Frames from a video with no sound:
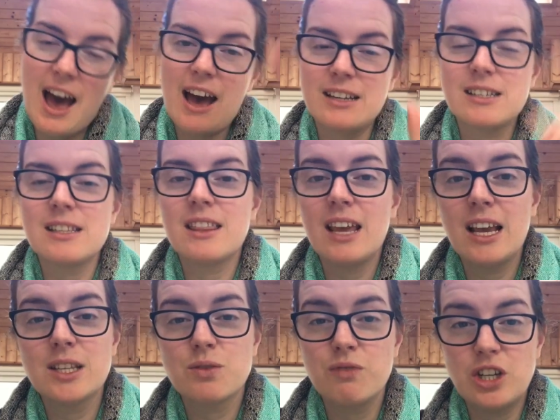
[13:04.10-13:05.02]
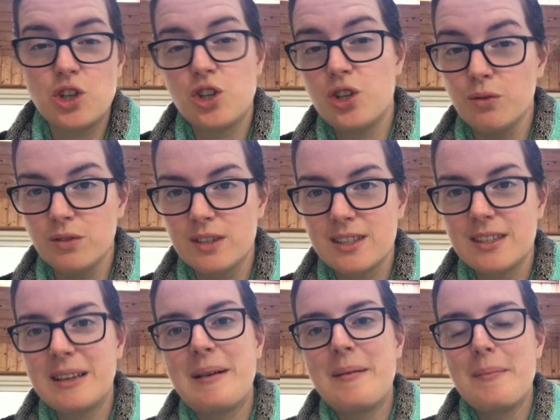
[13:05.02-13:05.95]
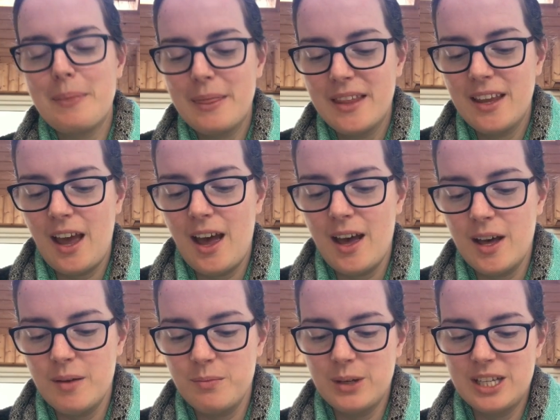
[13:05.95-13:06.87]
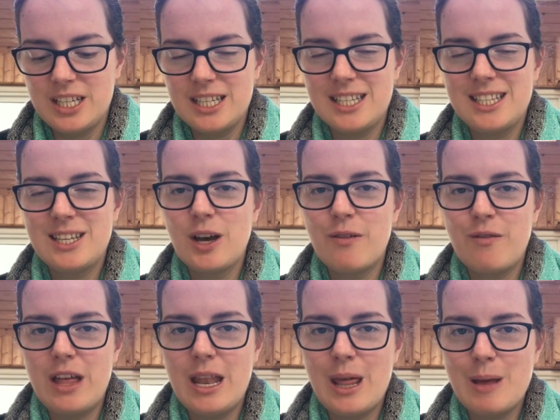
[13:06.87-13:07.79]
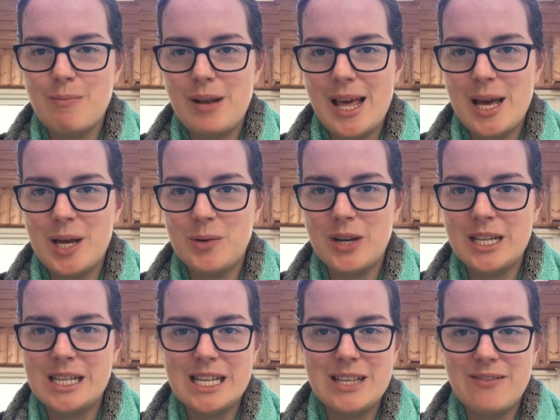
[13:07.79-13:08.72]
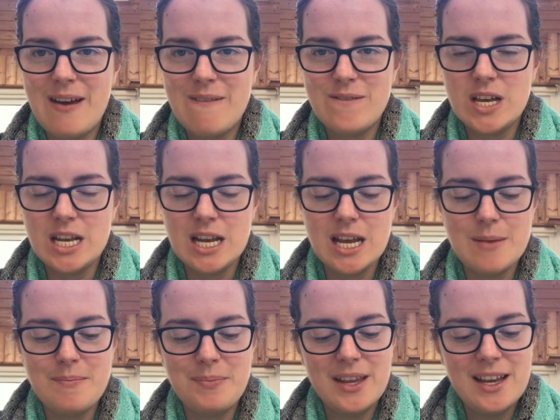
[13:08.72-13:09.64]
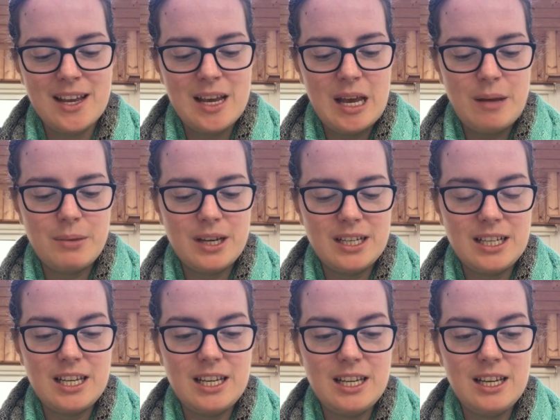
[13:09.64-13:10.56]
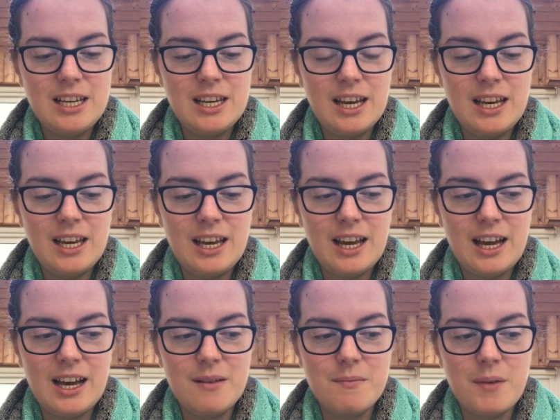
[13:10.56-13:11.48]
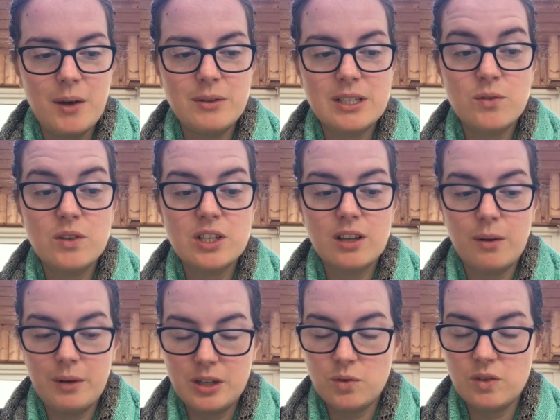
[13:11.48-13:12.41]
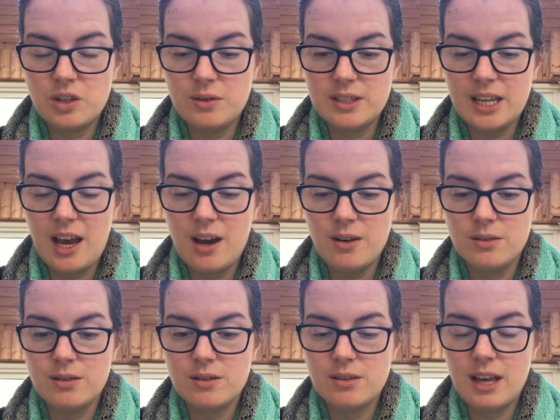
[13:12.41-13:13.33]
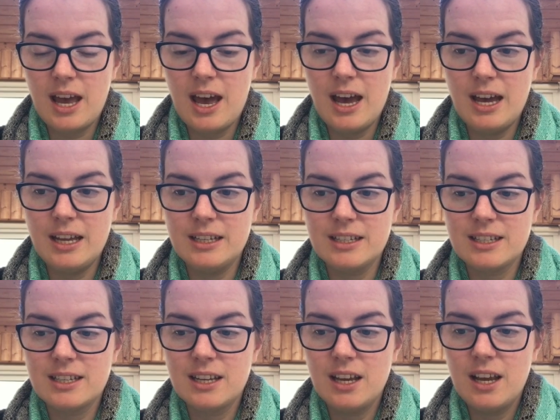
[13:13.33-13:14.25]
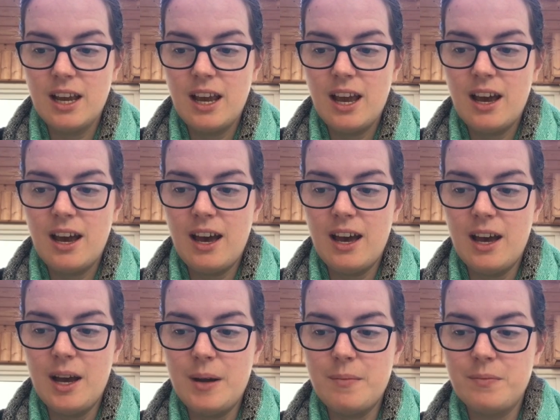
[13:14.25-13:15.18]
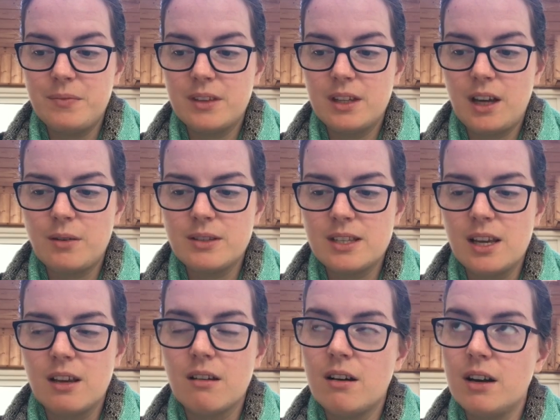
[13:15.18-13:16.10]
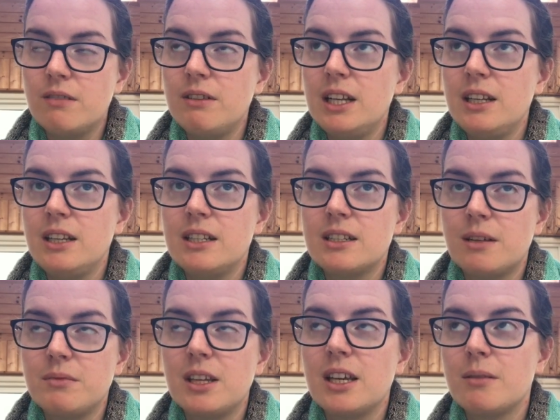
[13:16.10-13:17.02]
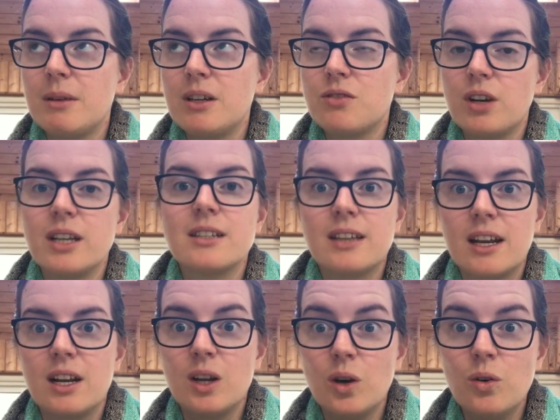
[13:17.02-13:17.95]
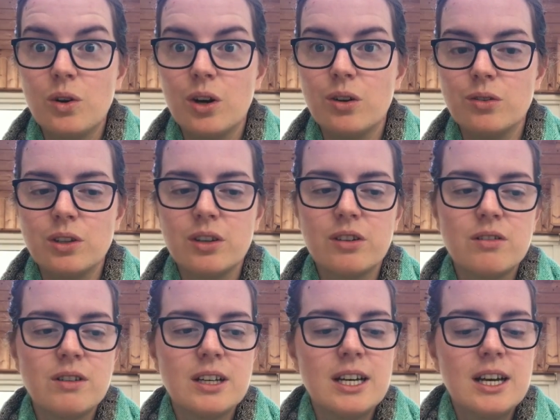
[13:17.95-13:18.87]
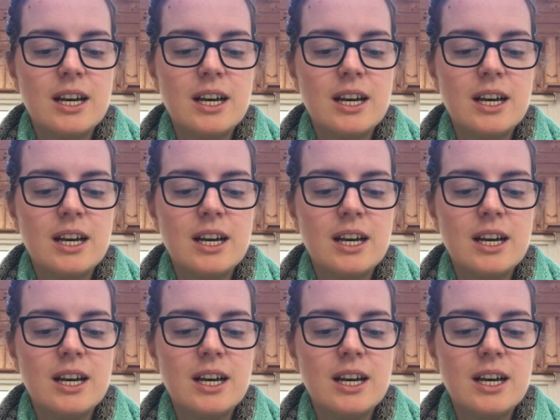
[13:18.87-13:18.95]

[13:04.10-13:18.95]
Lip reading: @thingsrichshoots. Which is so funny, playing with, it's very funny. But he, I went over to his house, and I was saying, oh, I'm thinking about trying to get a logo, you know?